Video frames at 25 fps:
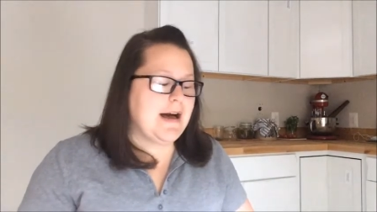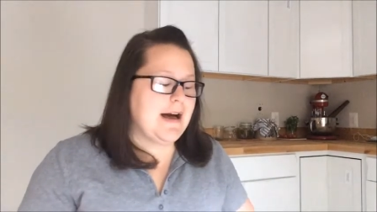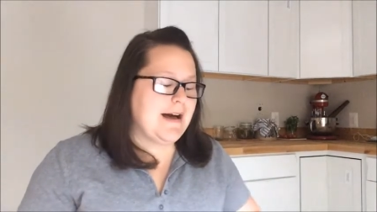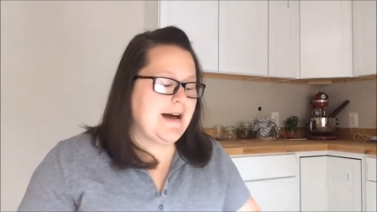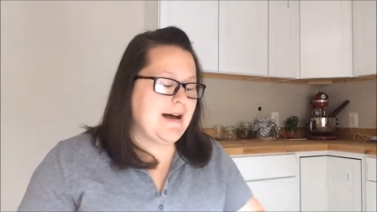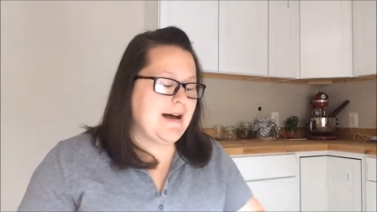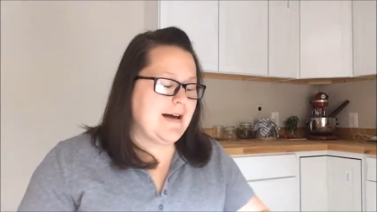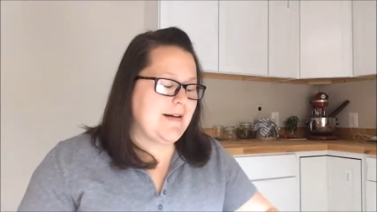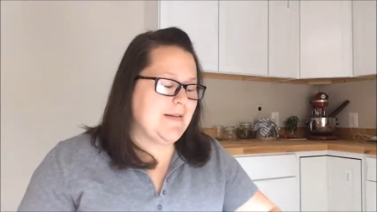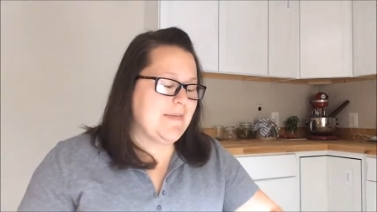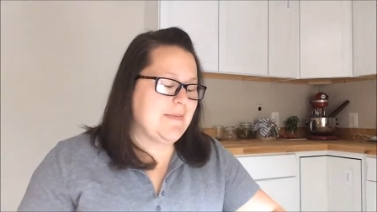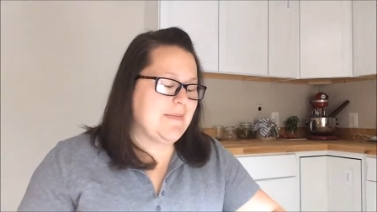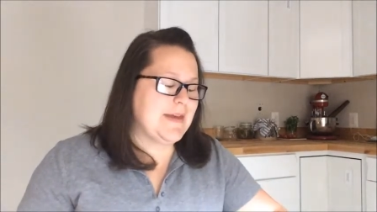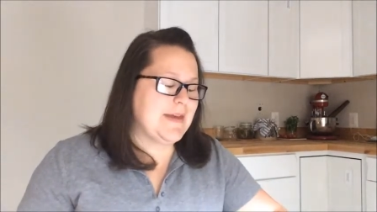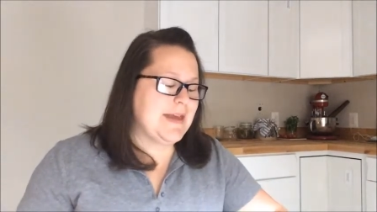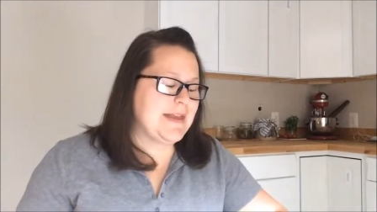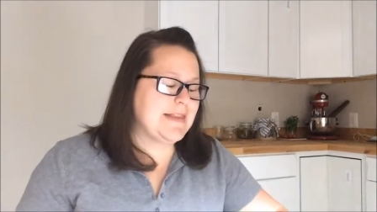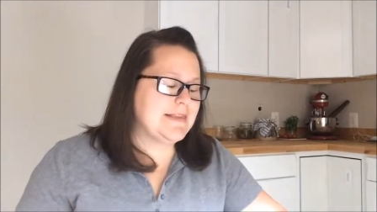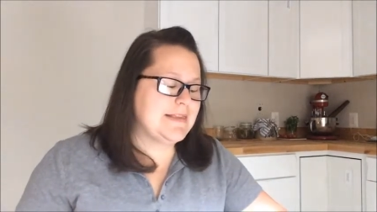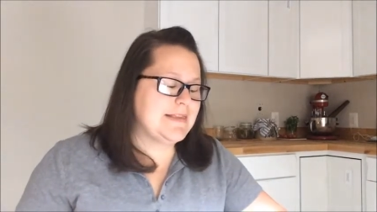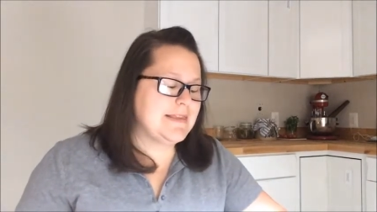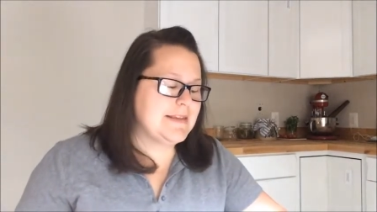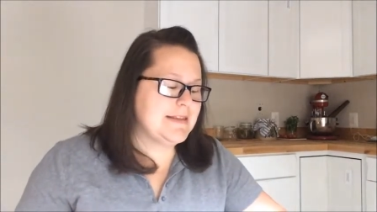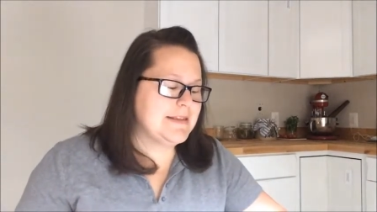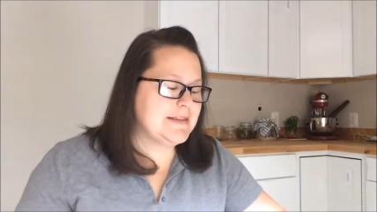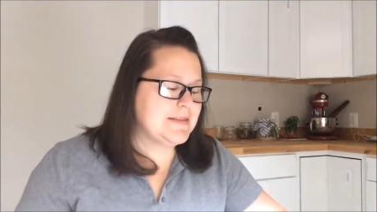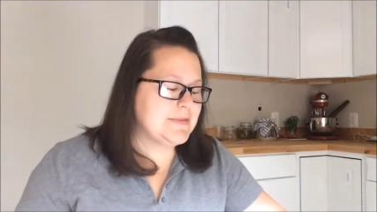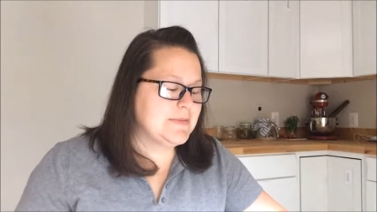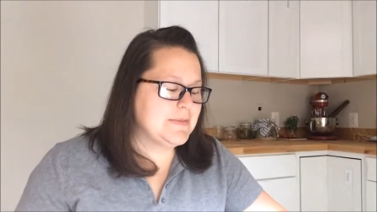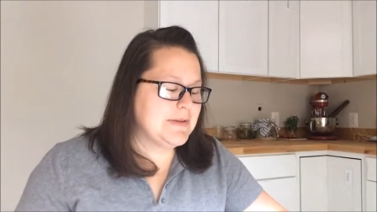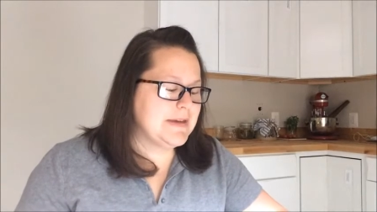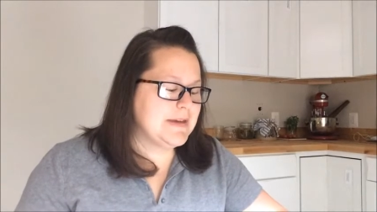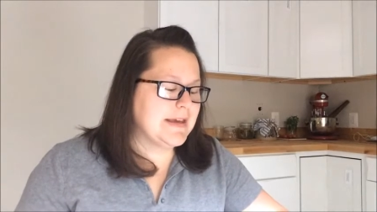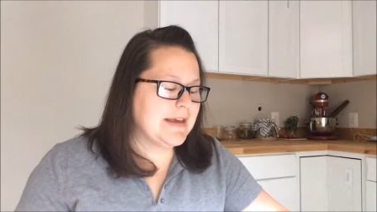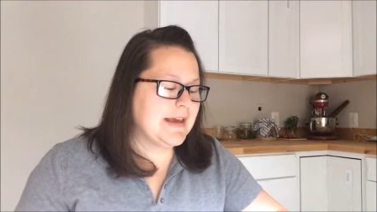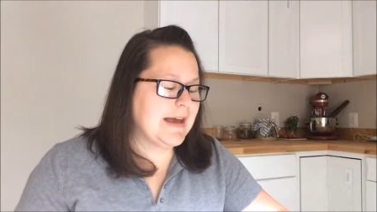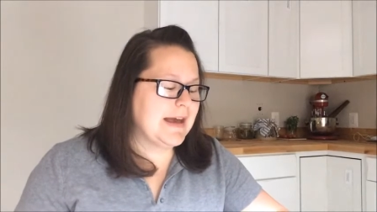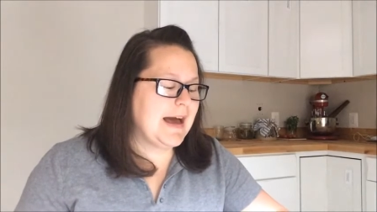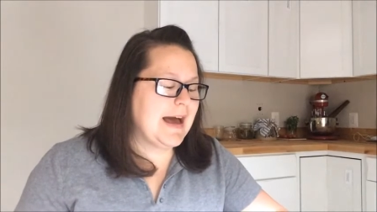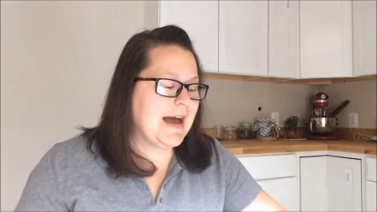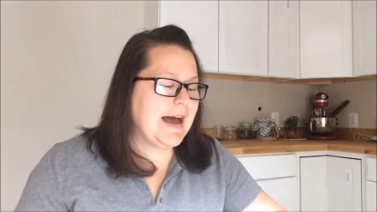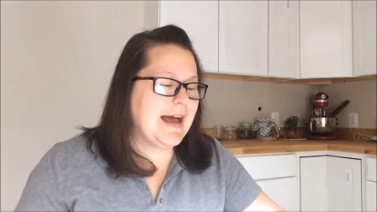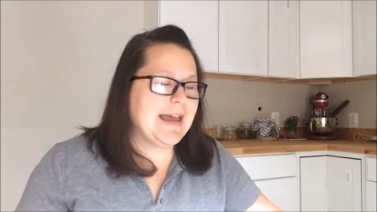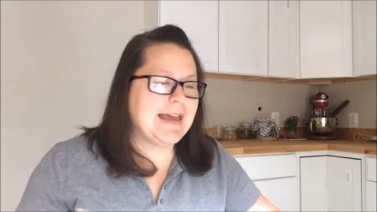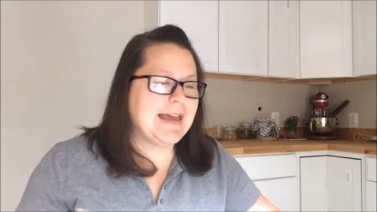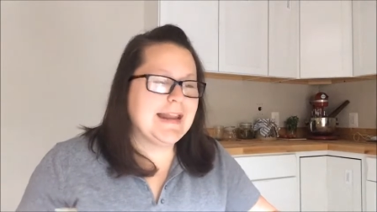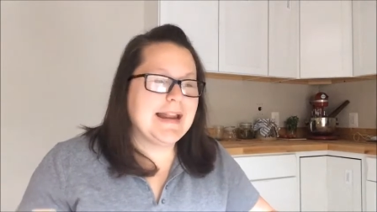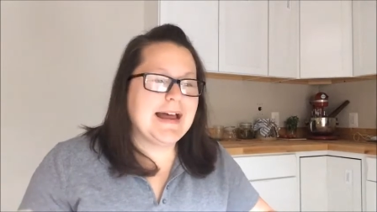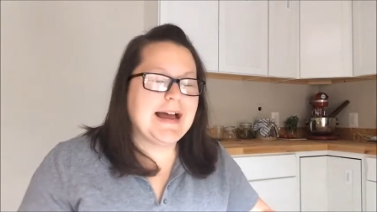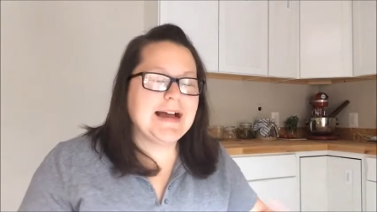Um, and this week,
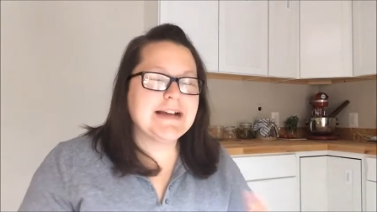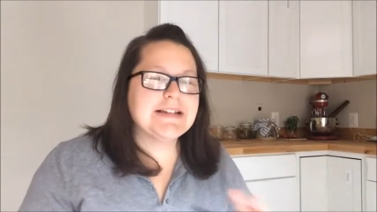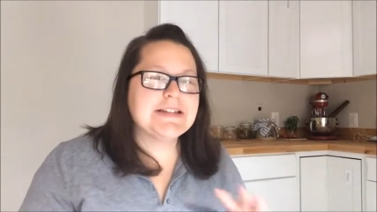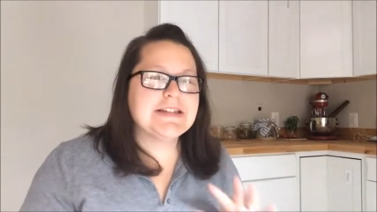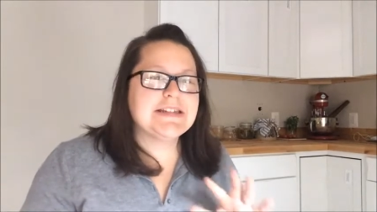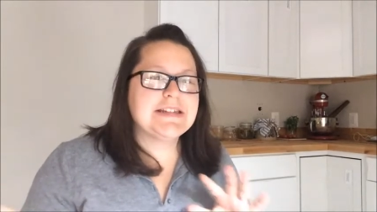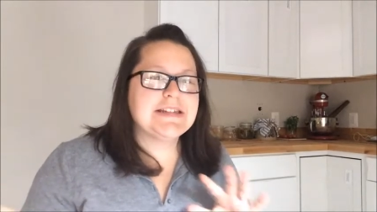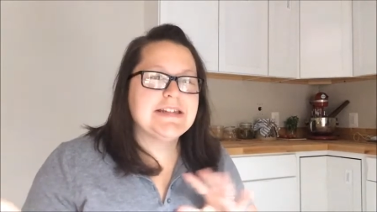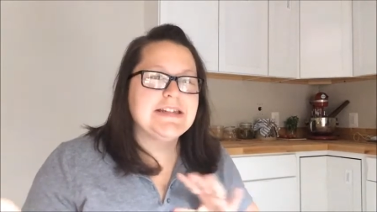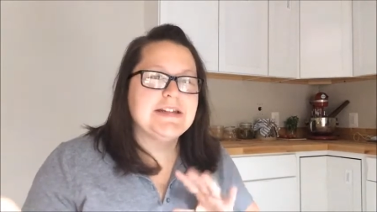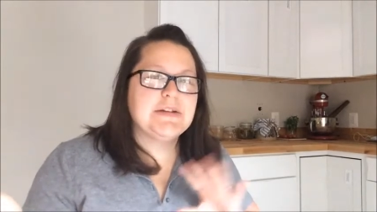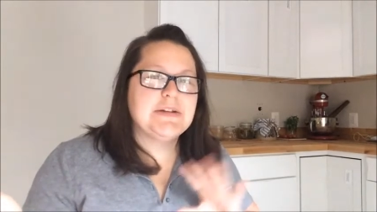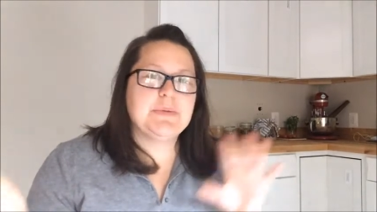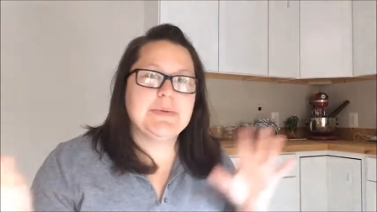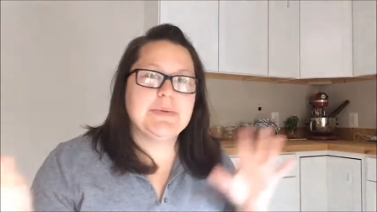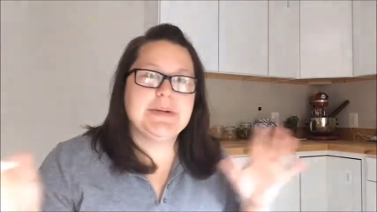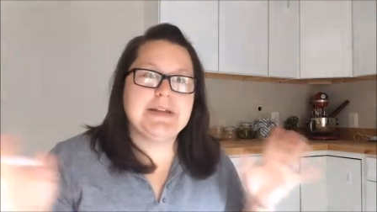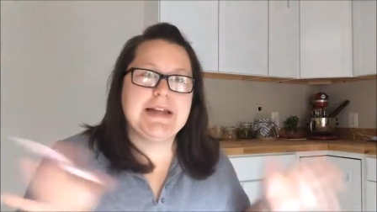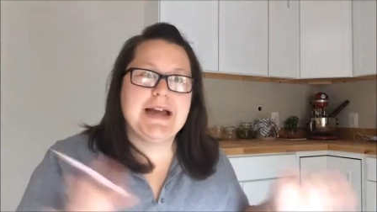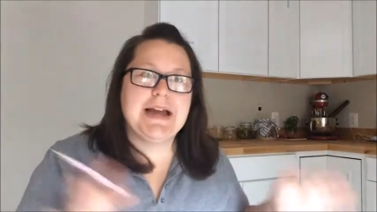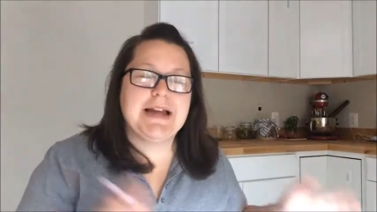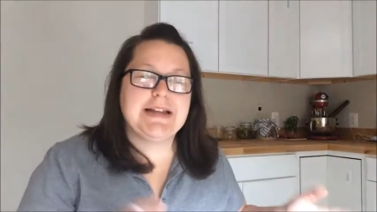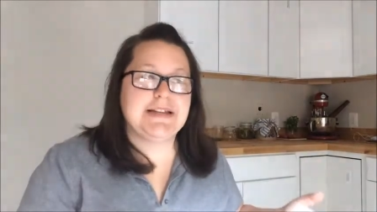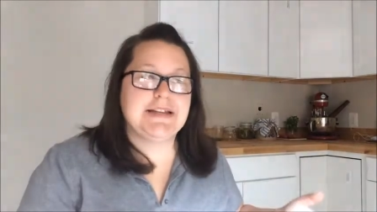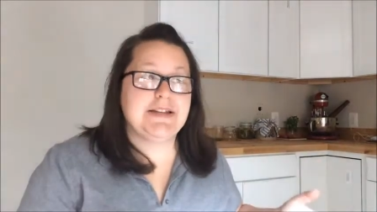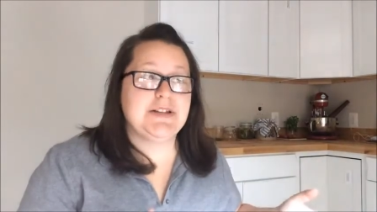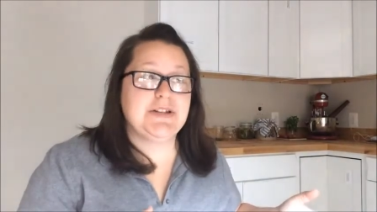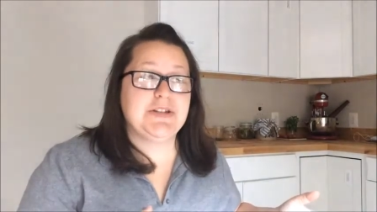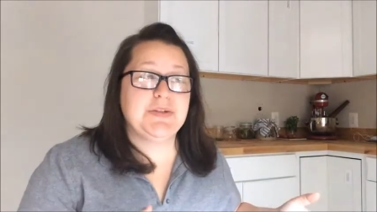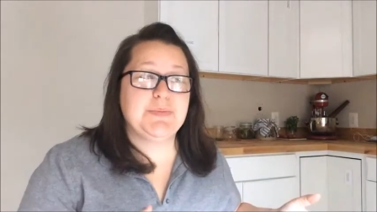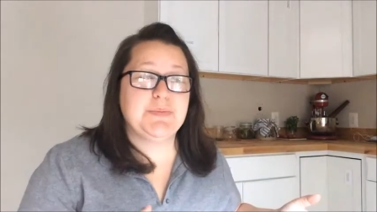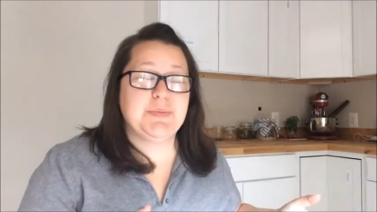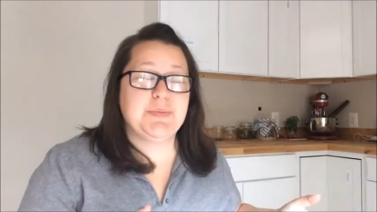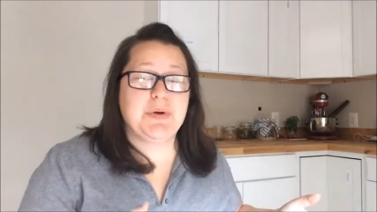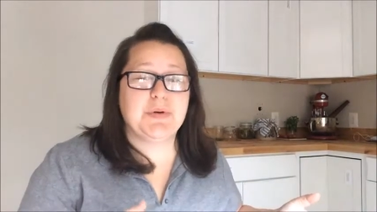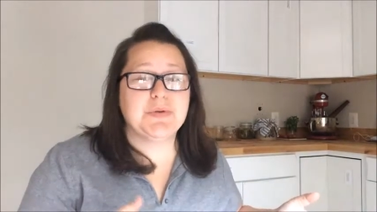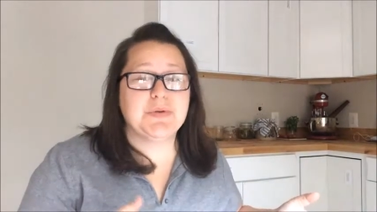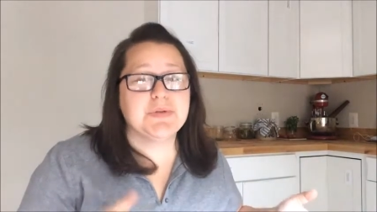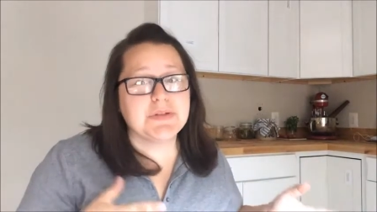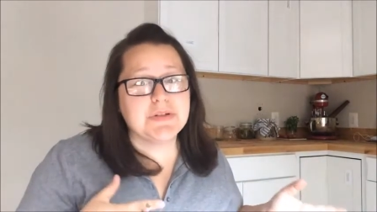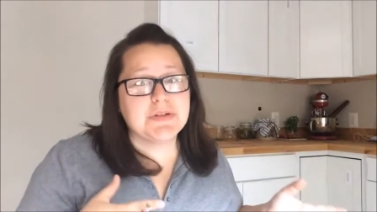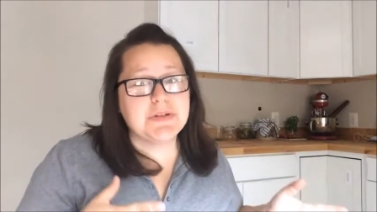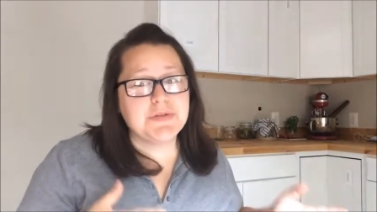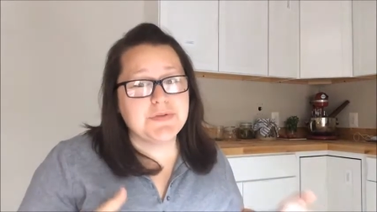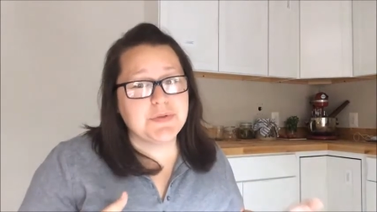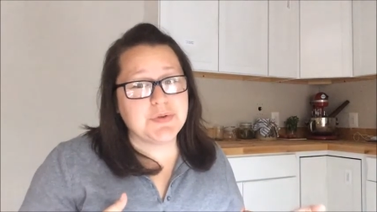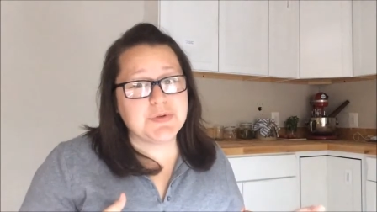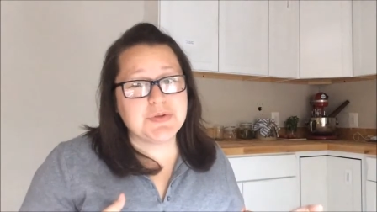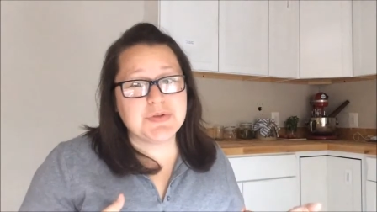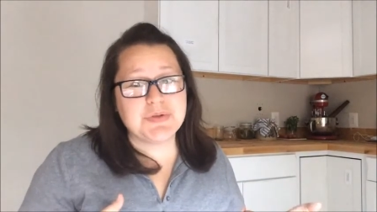I had actually we I didn't post a
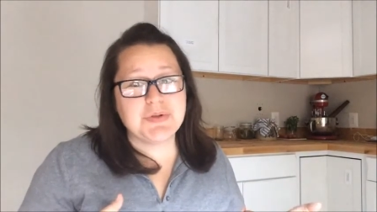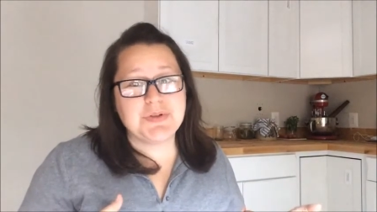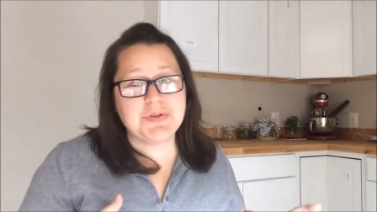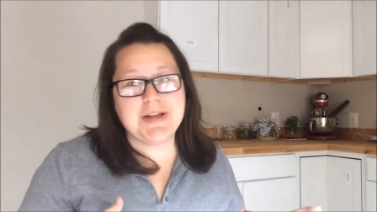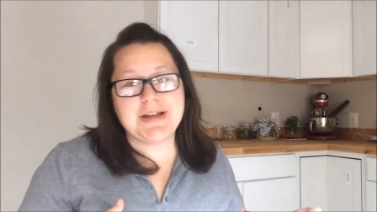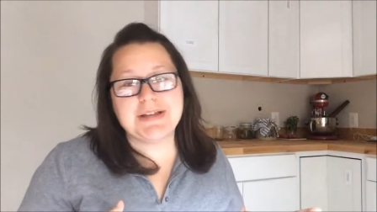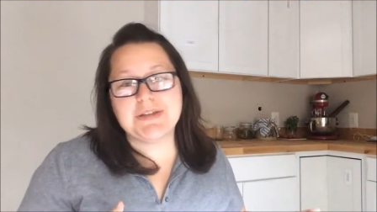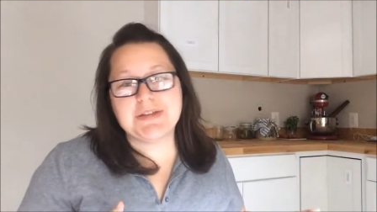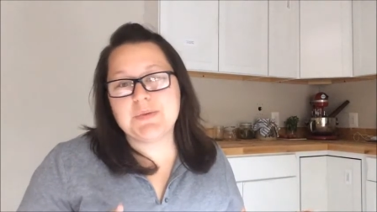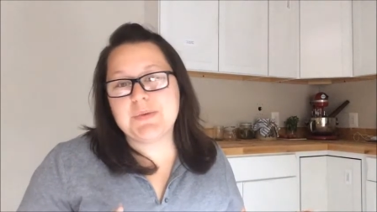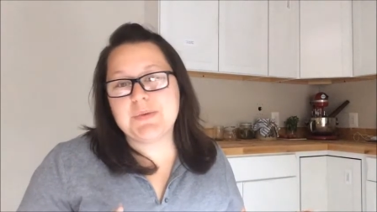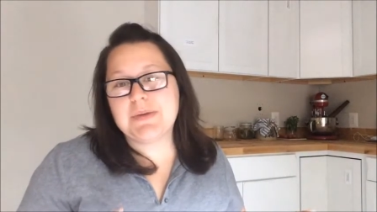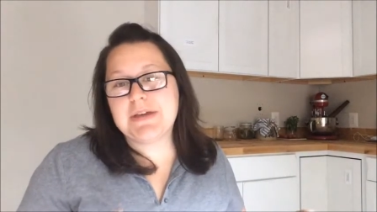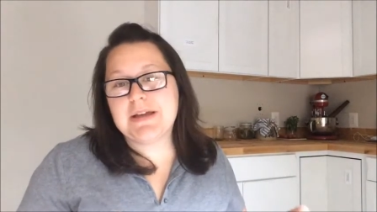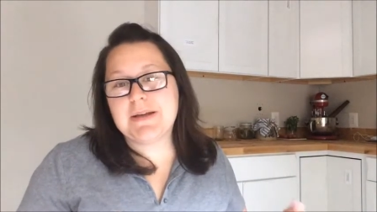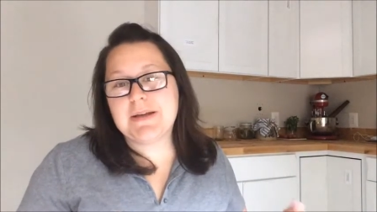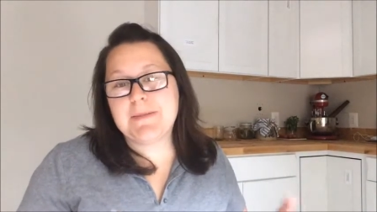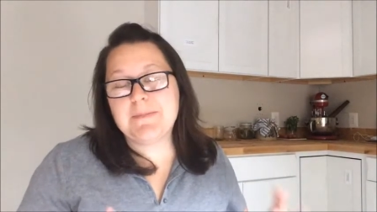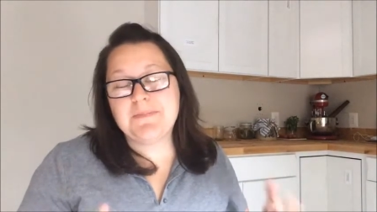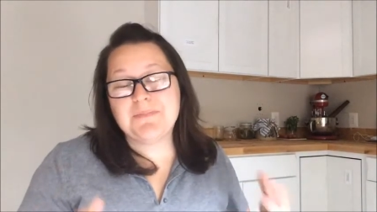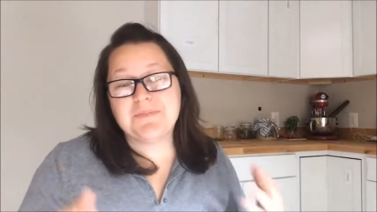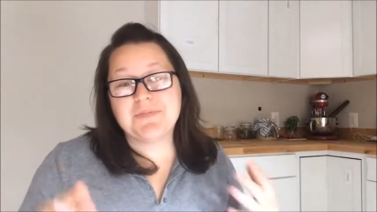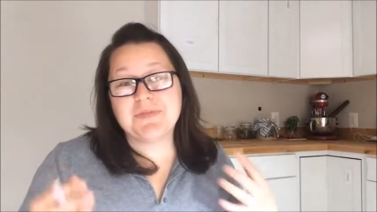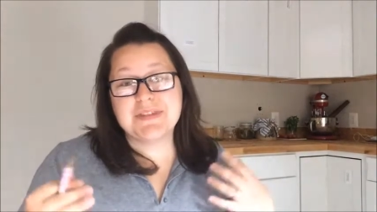devotional last week.